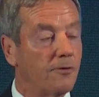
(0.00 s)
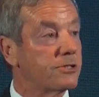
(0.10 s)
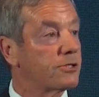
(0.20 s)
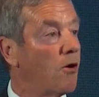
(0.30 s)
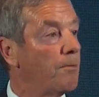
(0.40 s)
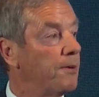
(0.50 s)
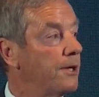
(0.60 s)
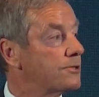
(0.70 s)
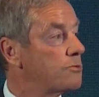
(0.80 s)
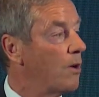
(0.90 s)
this
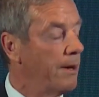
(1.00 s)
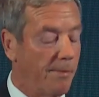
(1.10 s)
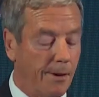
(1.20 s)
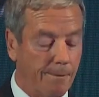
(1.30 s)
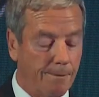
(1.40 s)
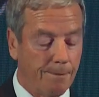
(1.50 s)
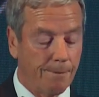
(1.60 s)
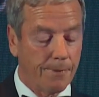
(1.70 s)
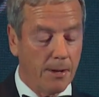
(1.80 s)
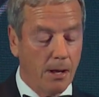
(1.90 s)
complex web.
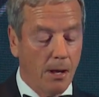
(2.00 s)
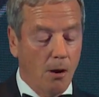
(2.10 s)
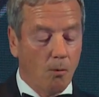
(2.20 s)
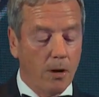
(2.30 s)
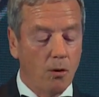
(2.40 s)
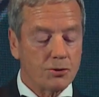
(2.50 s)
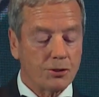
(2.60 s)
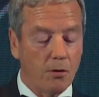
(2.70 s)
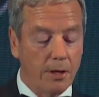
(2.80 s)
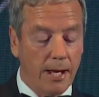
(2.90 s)
We
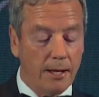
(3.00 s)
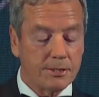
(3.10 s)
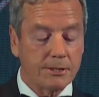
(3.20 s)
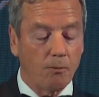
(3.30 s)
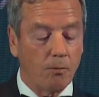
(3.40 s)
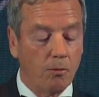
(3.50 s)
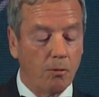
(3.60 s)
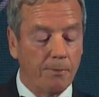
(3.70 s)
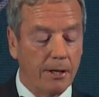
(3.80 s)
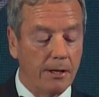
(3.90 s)
also announced that we
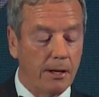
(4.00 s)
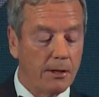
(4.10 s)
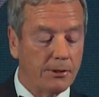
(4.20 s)
would be